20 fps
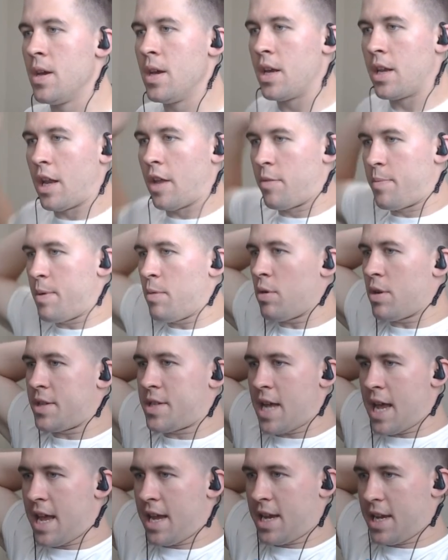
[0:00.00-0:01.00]
Now, the B1
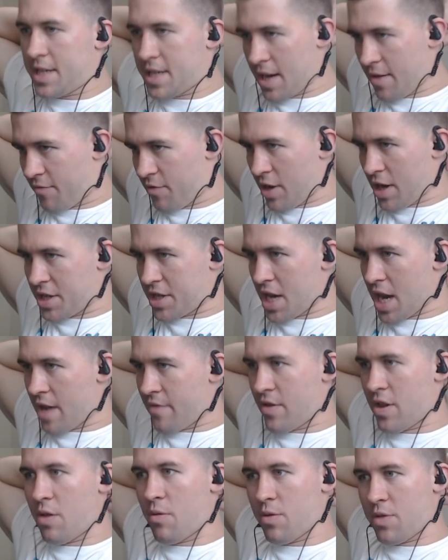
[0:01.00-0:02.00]
tank is a French
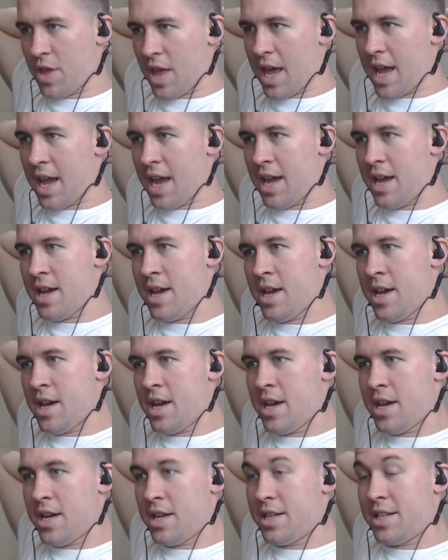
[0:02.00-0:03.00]
Heavy with a
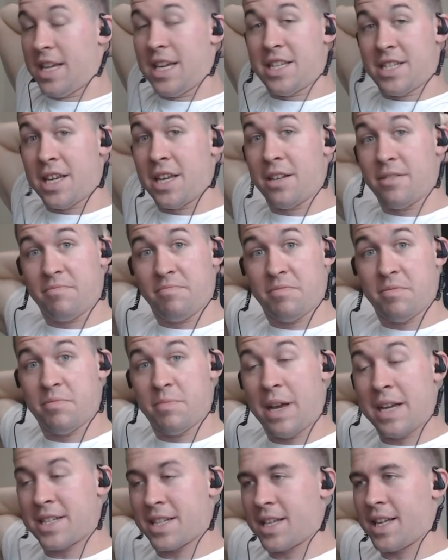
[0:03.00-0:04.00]
decent,
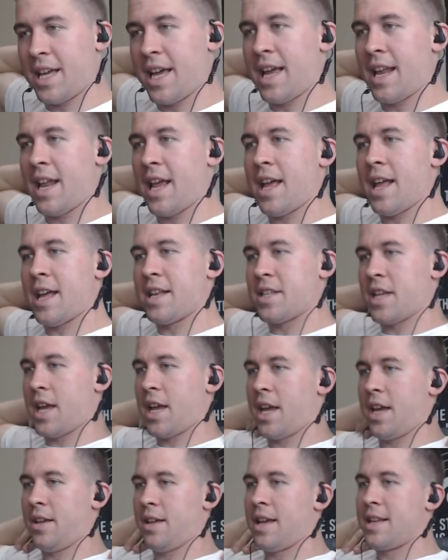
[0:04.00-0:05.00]
basically it has
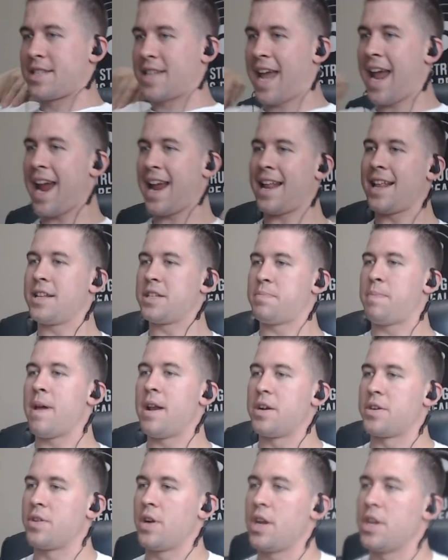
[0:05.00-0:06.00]
its cannon's
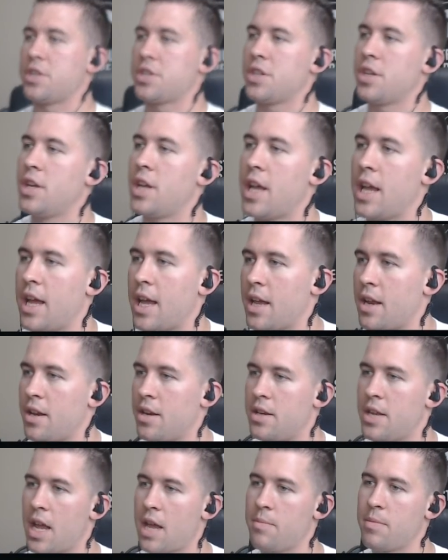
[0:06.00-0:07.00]
penetration and
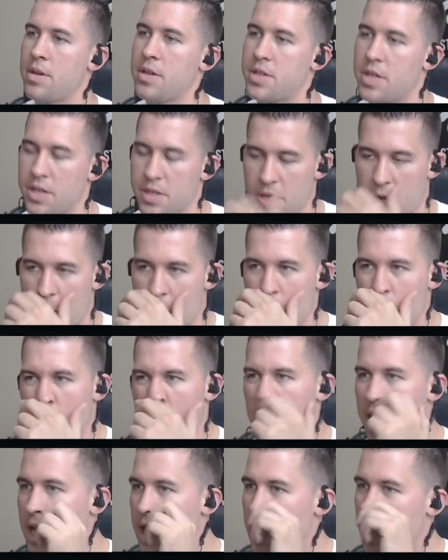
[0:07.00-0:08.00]
damage is
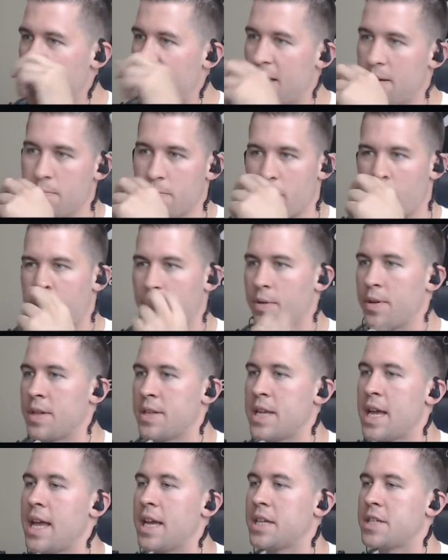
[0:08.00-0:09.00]
okay, but for the
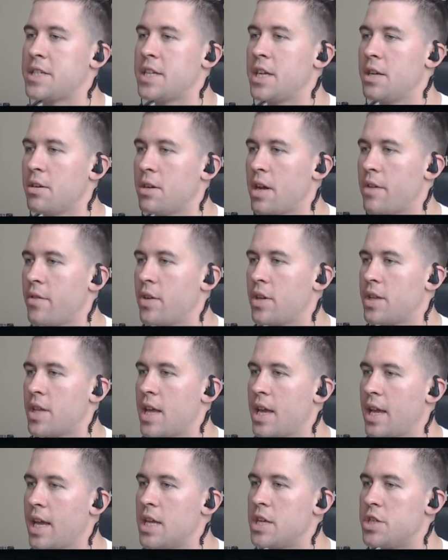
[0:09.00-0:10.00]
tank's tier and
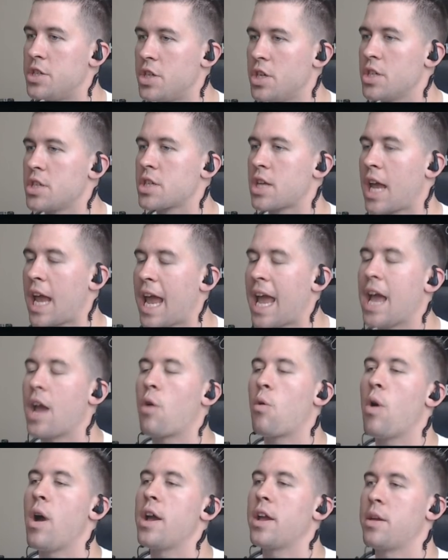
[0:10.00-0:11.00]
everything, it just can't
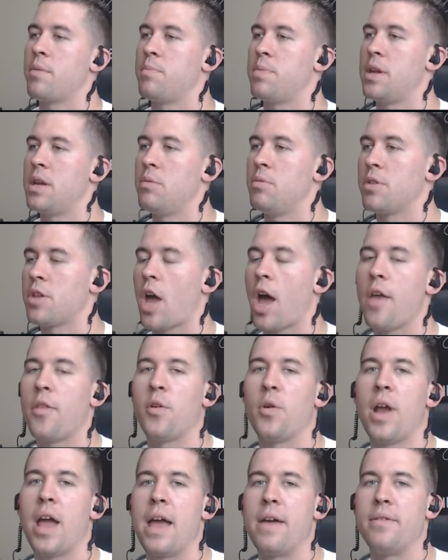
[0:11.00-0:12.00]
quite compete with other
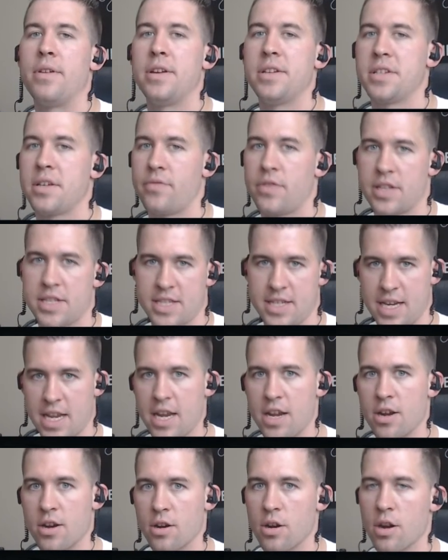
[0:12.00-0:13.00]
heavies of its
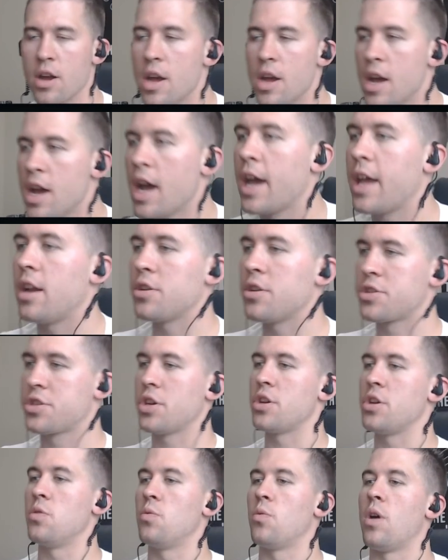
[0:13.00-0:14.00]
tier. And I'll show
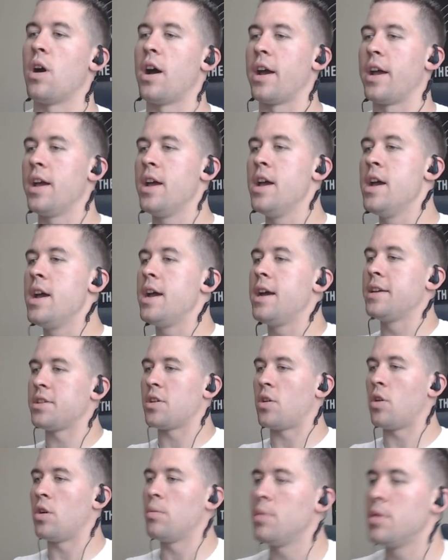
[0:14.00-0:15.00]
you why. Its
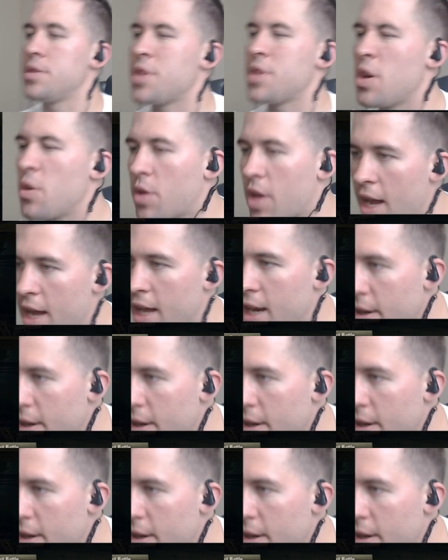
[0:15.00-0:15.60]
armor's okay and